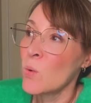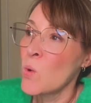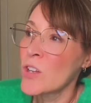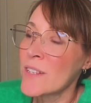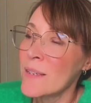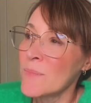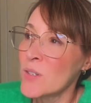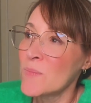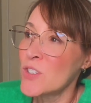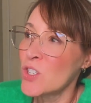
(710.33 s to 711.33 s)
What
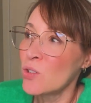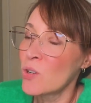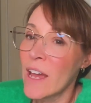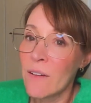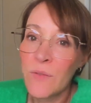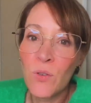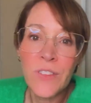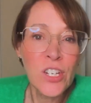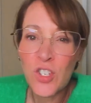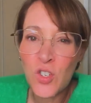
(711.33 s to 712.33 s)
symptoms do you look out for?
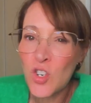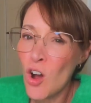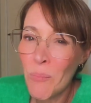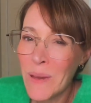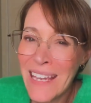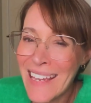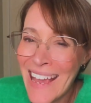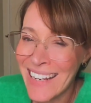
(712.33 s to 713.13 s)
There should not be